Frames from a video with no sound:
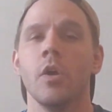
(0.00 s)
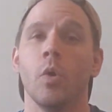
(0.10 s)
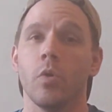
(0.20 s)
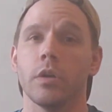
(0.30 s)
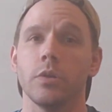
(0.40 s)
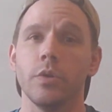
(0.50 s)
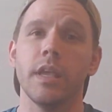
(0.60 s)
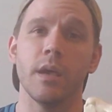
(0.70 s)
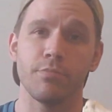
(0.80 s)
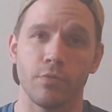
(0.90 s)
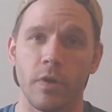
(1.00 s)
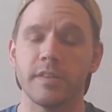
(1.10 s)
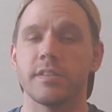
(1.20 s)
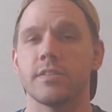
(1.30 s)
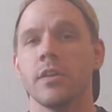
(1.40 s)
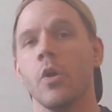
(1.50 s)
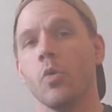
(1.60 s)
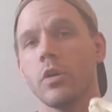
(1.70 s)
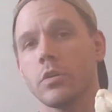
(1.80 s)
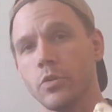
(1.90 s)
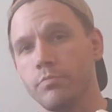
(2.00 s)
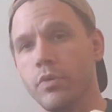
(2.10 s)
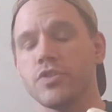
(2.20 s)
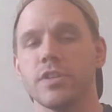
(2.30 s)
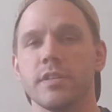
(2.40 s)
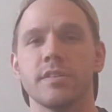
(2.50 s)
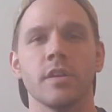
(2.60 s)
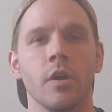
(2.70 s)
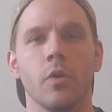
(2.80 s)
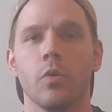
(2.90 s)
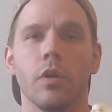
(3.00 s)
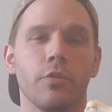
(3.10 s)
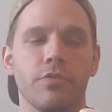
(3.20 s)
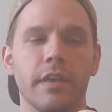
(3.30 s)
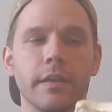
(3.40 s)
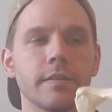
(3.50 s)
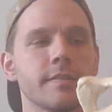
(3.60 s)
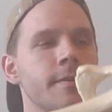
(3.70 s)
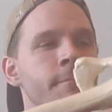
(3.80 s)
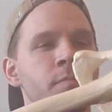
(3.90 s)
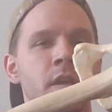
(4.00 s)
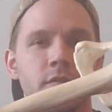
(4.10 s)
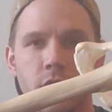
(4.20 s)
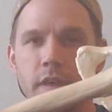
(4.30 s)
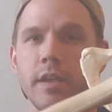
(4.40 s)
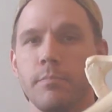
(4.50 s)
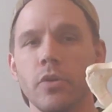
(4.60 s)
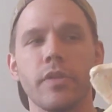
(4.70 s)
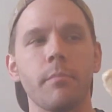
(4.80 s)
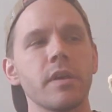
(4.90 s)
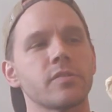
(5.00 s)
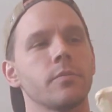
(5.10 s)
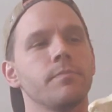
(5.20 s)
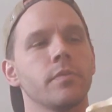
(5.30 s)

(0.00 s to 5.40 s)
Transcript: or including hip thrusts or glute bridges or other things, so they can build that muscle.